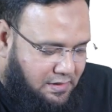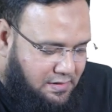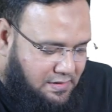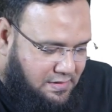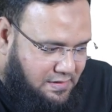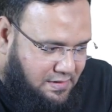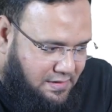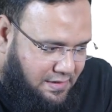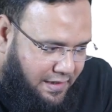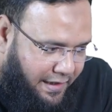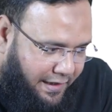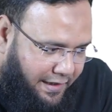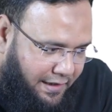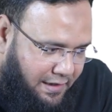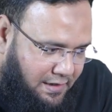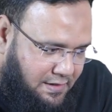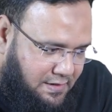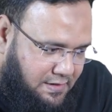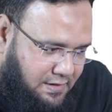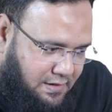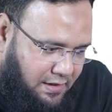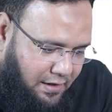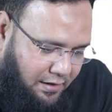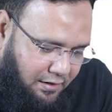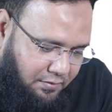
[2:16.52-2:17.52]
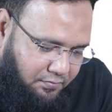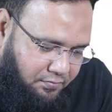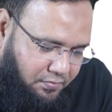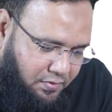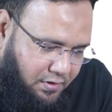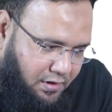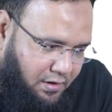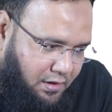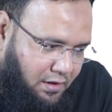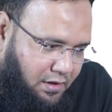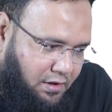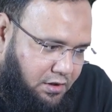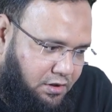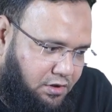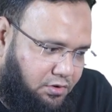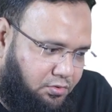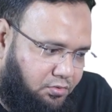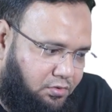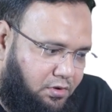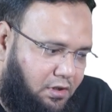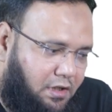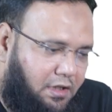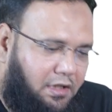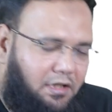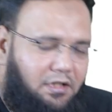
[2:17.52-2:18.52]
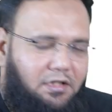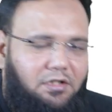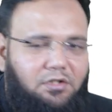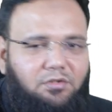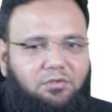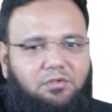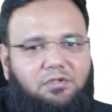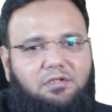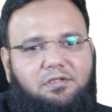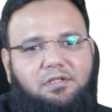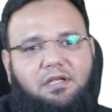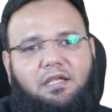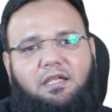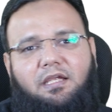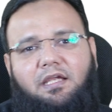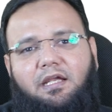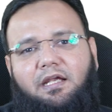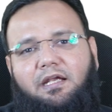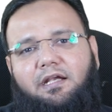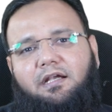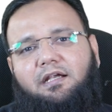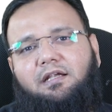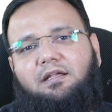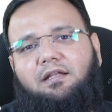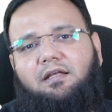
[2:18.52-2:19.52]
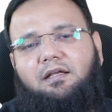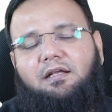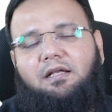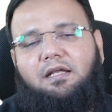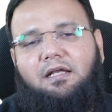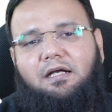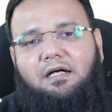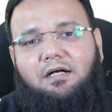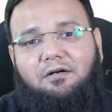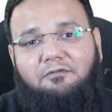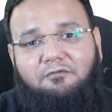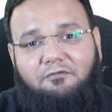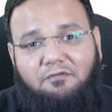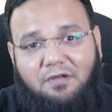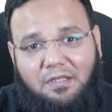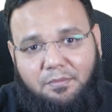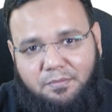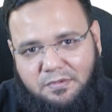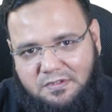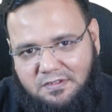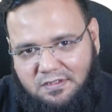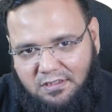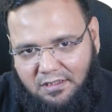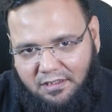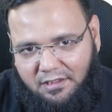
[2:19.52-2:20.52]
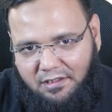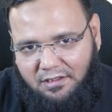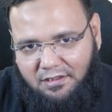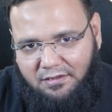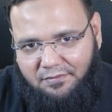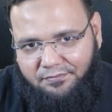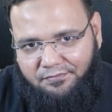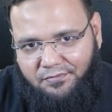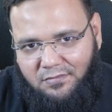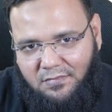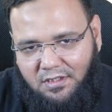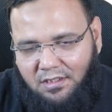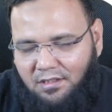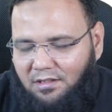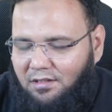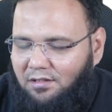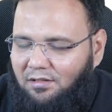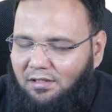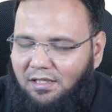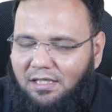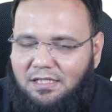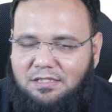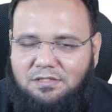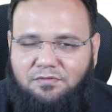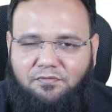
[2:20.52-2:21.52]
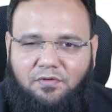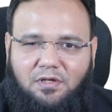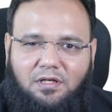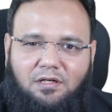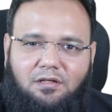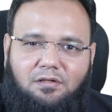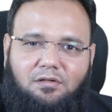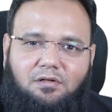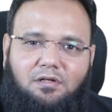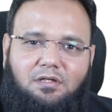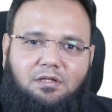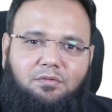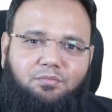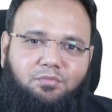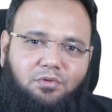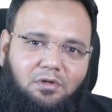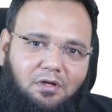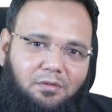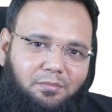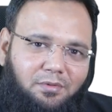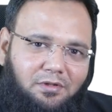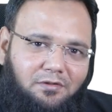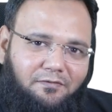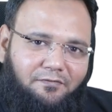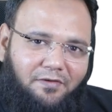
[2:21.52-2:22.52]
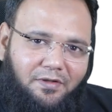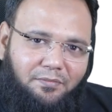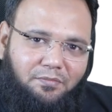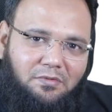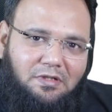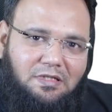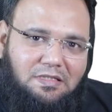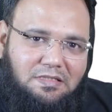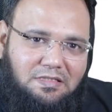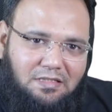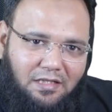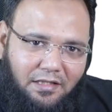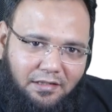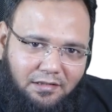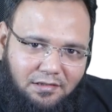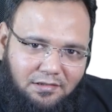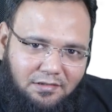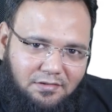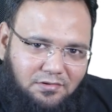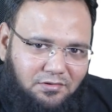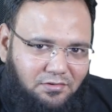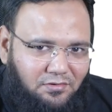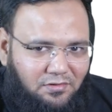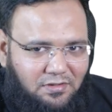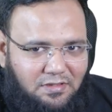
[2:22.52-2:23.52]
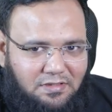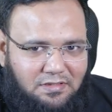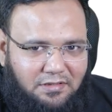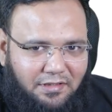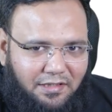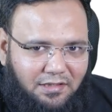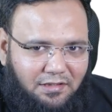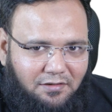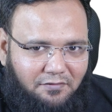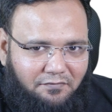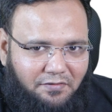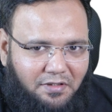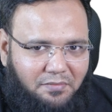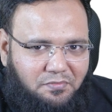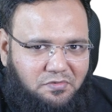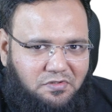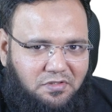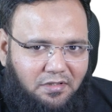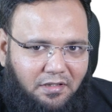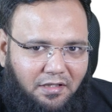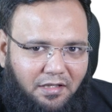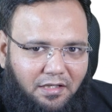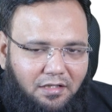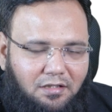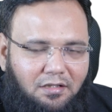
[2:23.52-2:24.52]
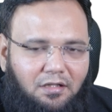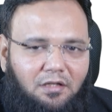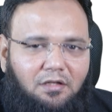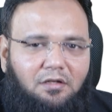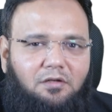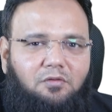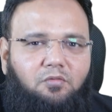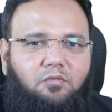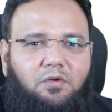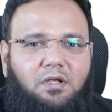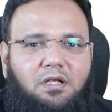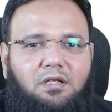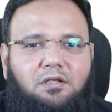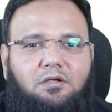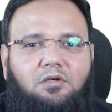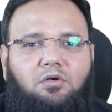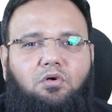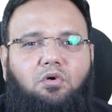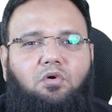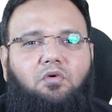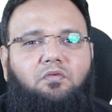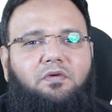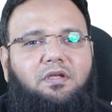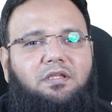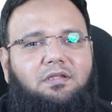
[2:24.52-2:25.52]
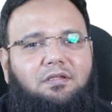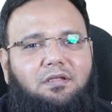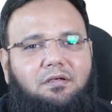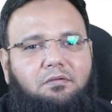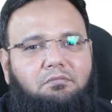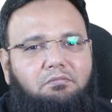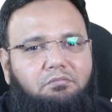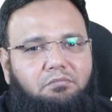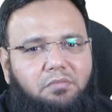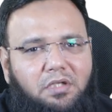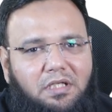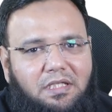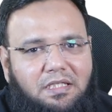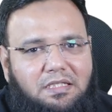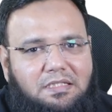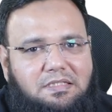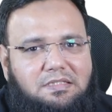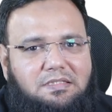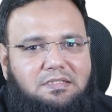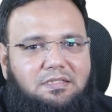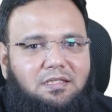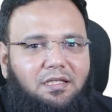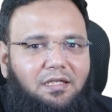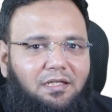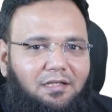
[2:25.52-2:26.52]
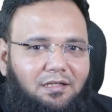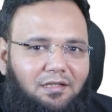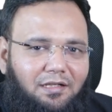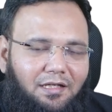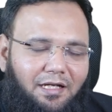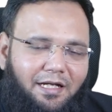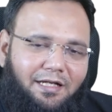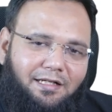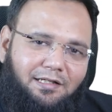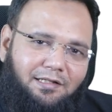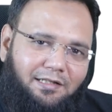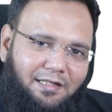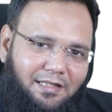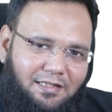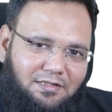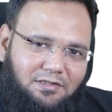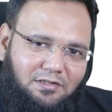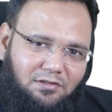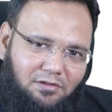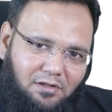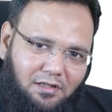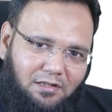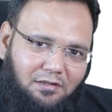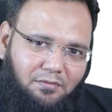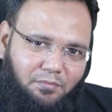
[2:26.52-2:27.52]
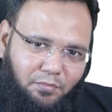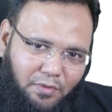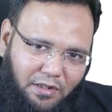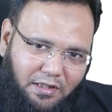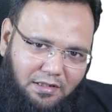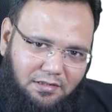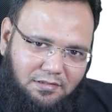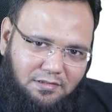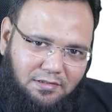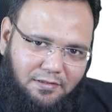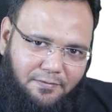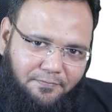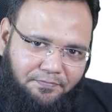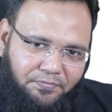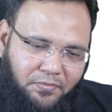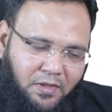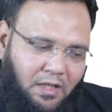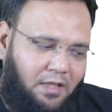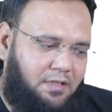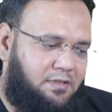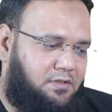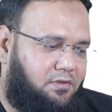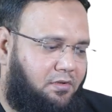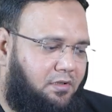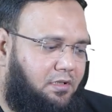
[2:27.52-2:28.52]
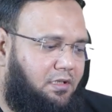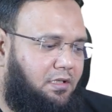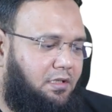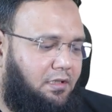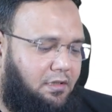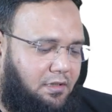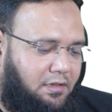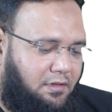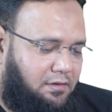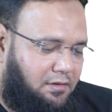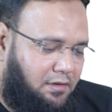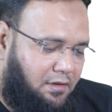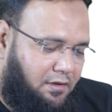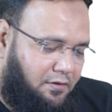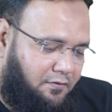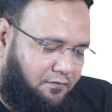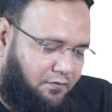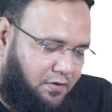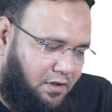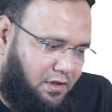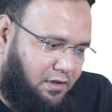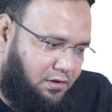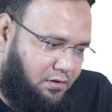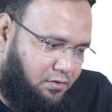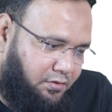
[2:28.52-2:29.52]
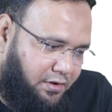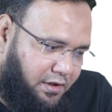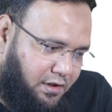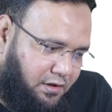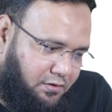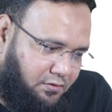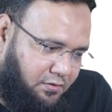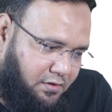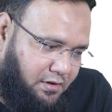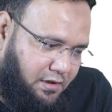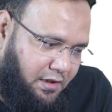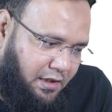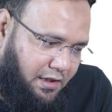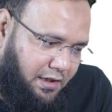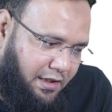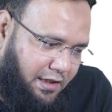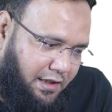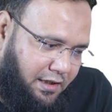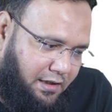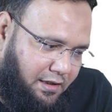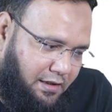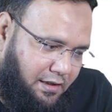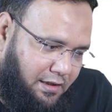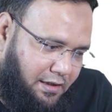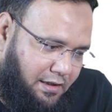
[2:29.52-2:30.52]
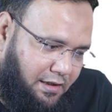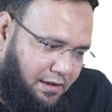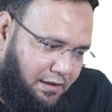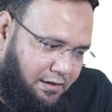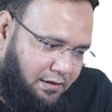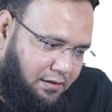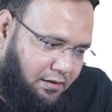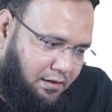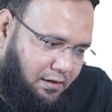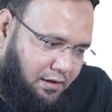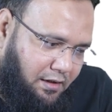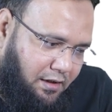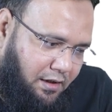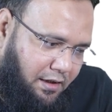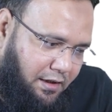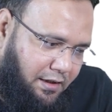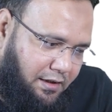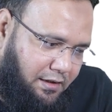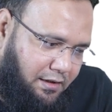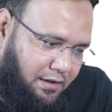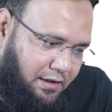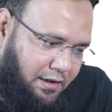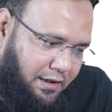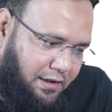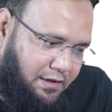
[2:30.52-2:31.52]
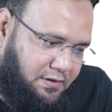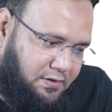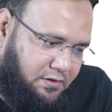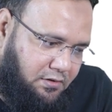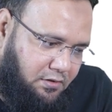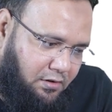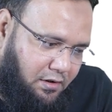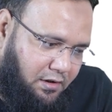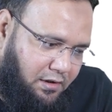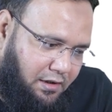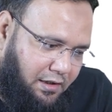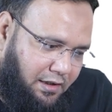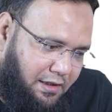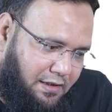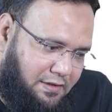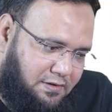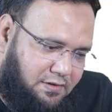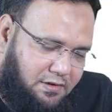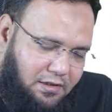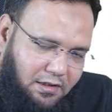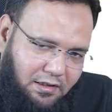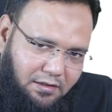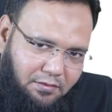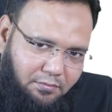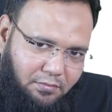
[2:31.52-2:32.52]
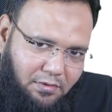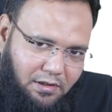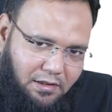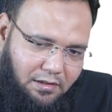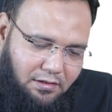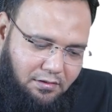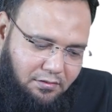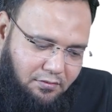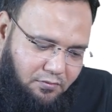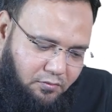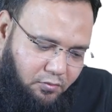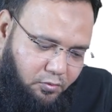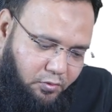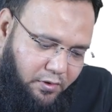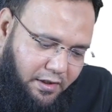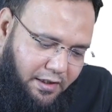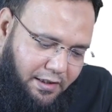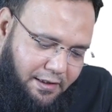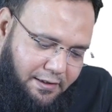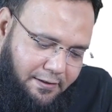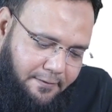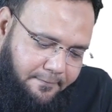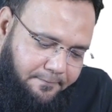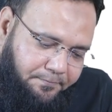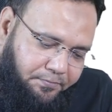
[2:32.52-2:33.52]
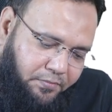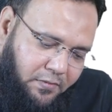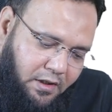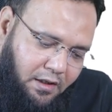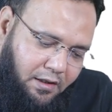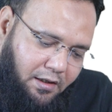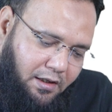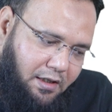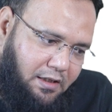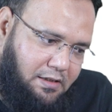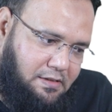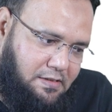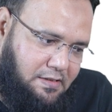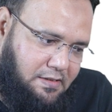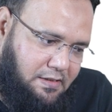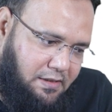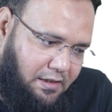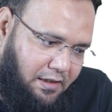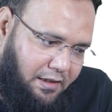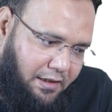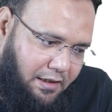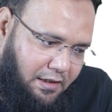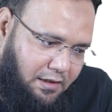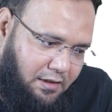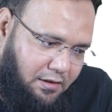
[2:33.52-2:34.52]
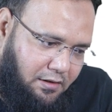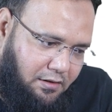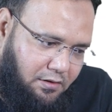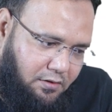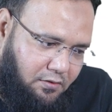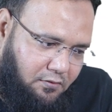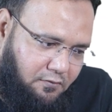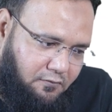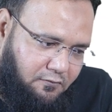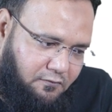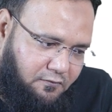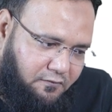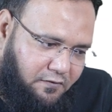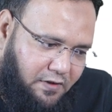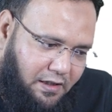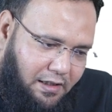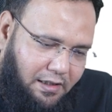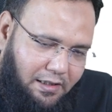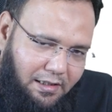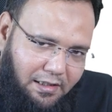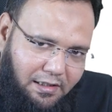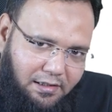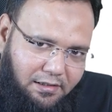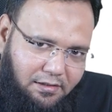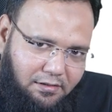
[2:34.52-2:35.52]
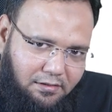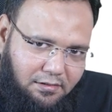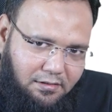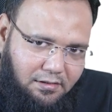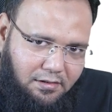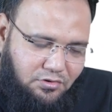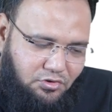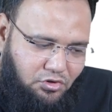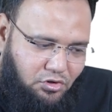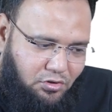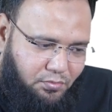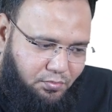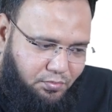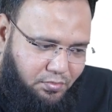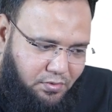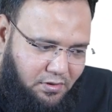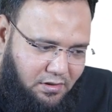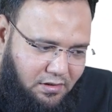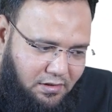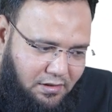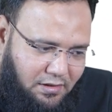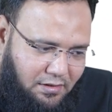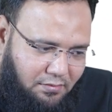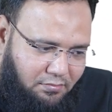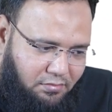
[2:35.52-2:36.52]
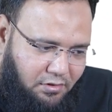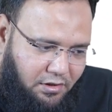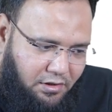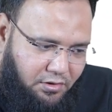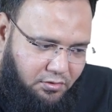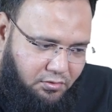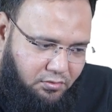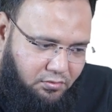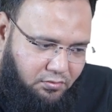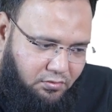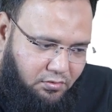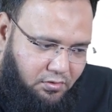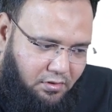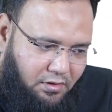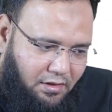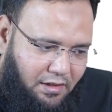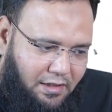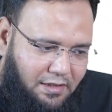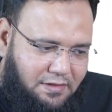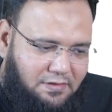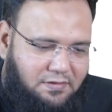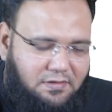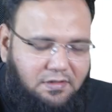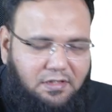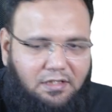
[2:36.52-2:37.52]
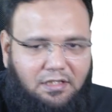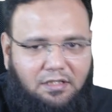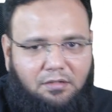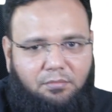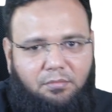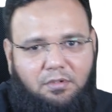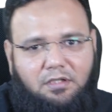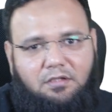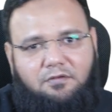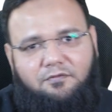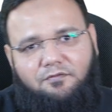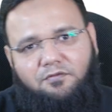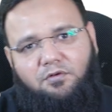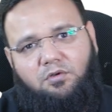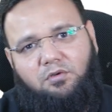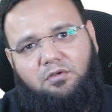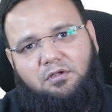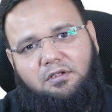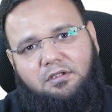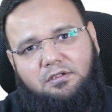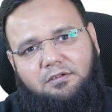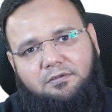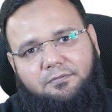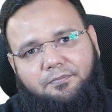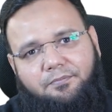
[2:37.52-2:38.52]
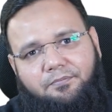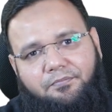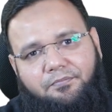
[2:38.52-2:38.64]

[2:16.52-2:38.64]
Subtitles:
Second step, you need to create a website. Now, as we are not a proper web designers to design a website, we'll go with a basic index.page. So here we are going to create an index.html where inside var www.html folder.